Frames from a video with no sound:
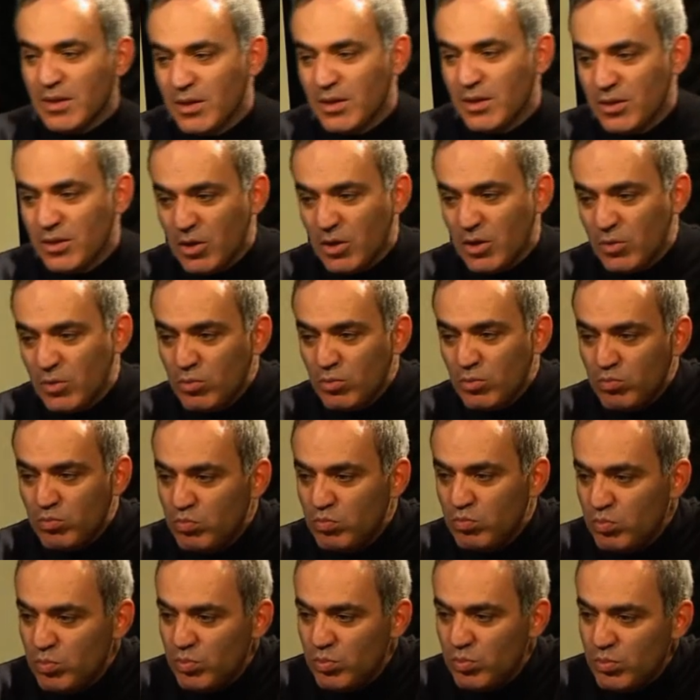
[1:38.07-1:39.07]
So
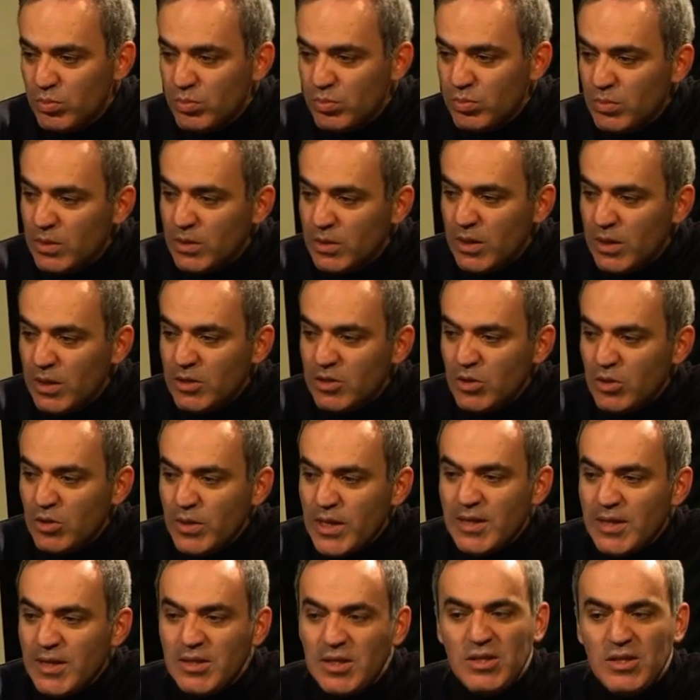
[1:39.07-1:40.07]
it's
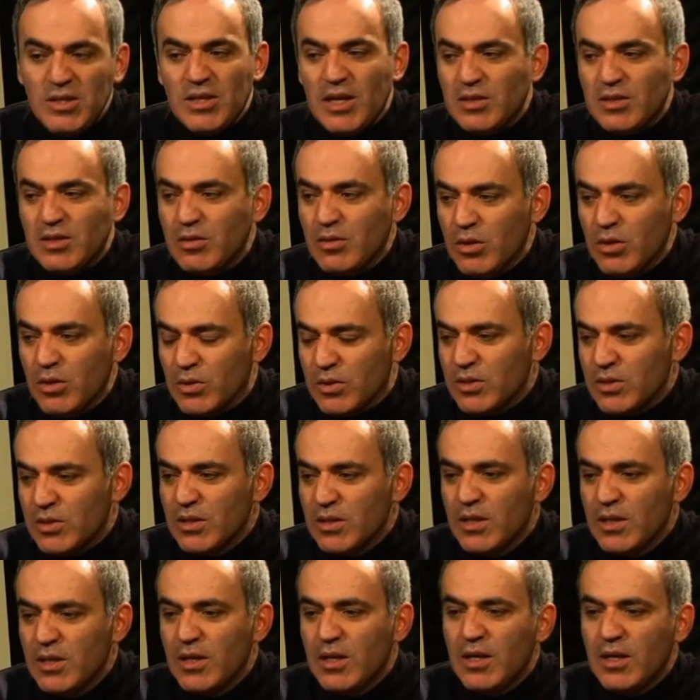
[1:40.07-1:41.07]
not as easy as it looks,
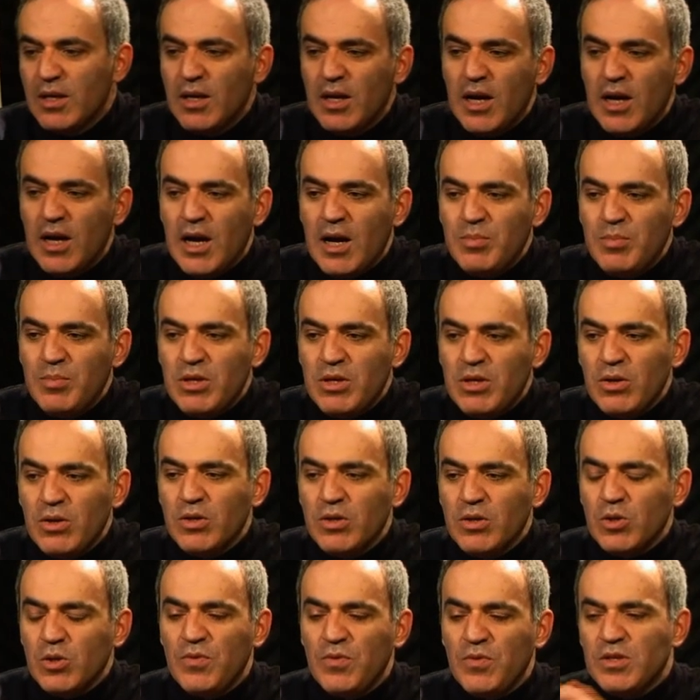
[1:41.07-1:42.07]

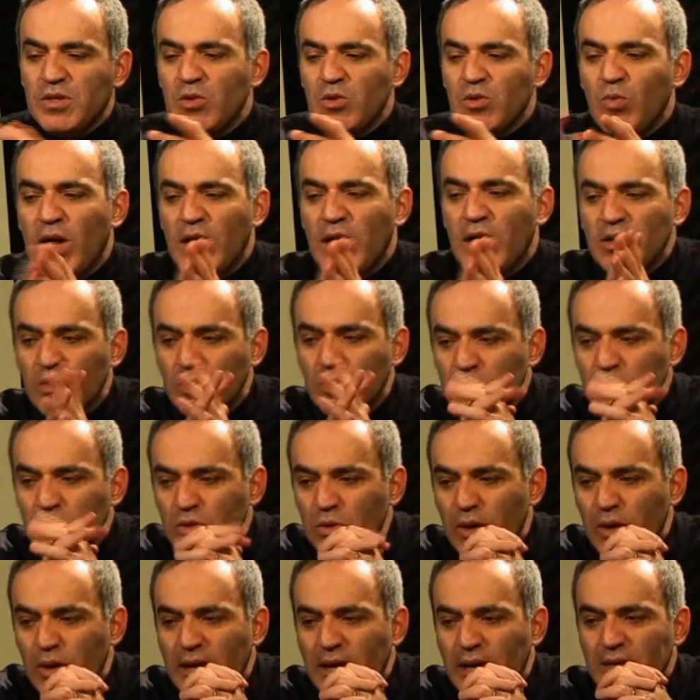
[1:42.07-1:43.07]
because obviously white
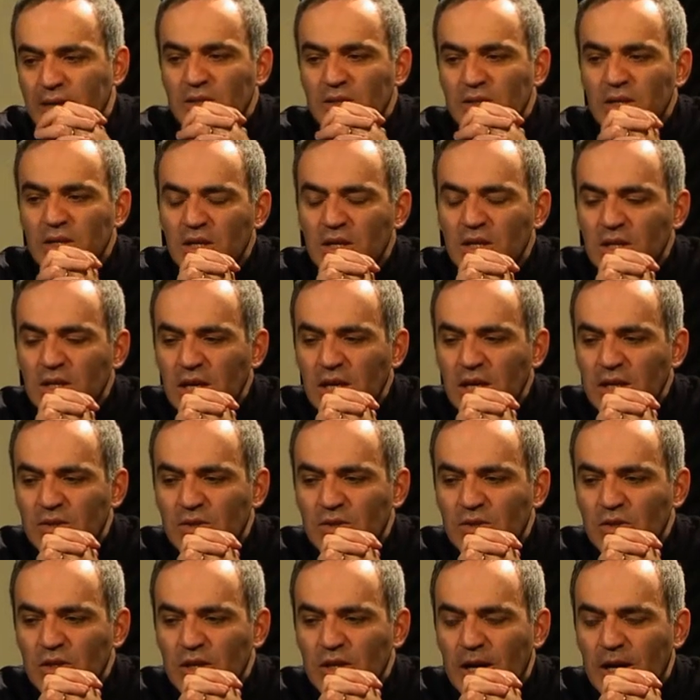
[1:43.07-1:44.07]
also has
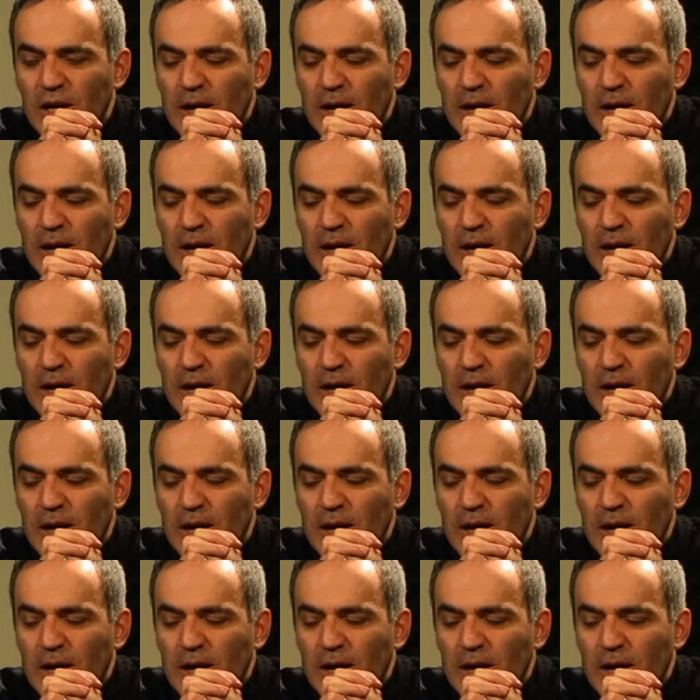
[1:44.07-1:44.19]
its